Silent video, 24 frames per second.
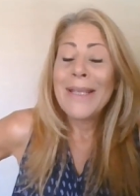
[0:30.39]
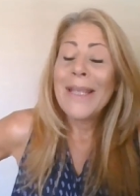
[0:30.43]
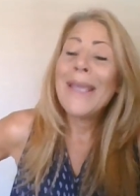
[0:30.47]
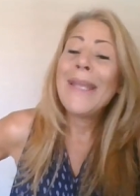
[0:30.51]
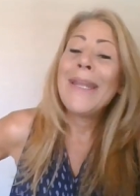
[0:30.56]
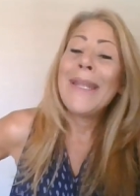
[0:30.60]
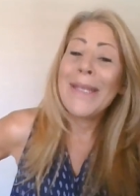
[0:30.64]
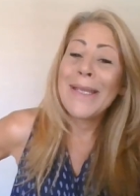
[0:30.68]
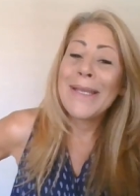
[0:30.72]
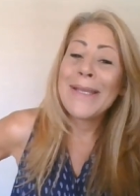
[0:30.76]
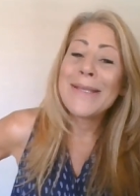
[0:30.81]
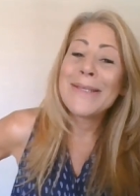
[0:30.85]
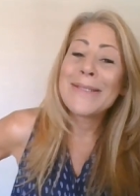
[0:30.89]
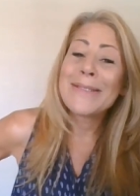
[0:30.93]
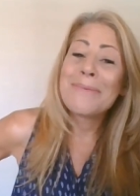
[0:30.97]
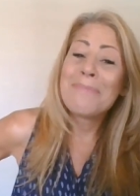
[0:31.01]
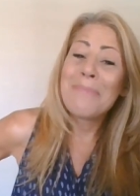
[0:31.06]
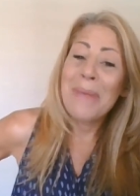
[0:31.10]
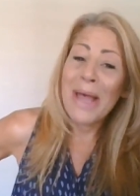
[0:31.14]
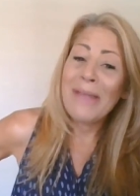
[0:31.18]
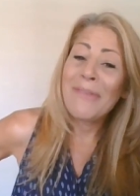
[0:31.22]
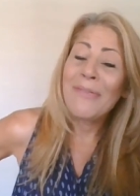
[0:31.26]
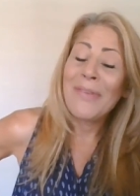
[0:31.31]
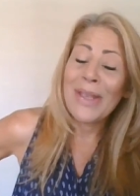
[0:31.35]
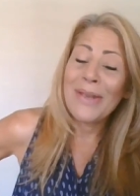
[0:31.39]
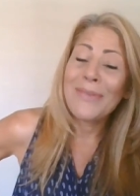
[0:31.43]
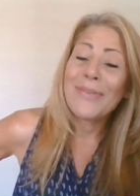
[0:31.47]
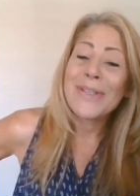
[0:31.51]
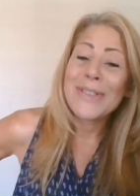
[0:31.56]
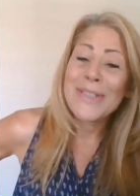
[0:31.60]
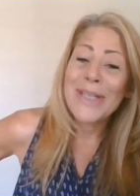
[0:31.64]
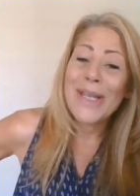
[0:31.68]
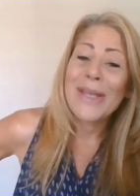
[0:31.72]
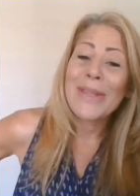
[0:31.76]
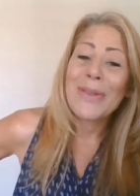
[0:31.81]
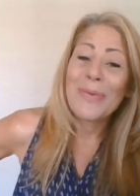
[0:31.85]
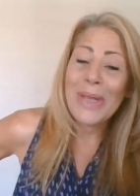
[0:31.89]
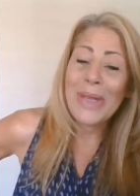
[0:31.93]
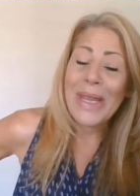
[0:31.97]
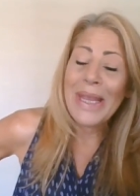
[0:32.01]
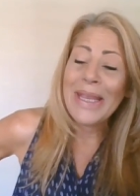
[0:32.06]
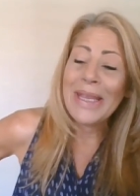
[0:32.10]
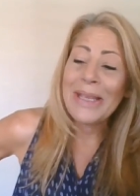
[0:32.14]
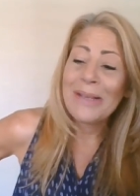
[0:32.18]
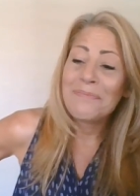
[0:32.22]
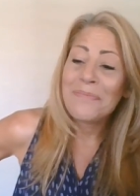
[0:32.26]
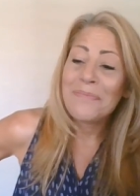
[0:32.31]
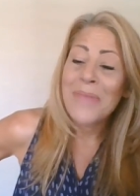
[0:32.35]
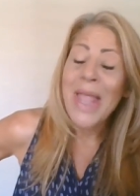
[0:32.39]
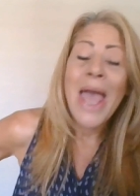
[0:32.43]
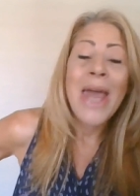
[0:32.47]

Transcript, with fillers: It is my favorite day of the week,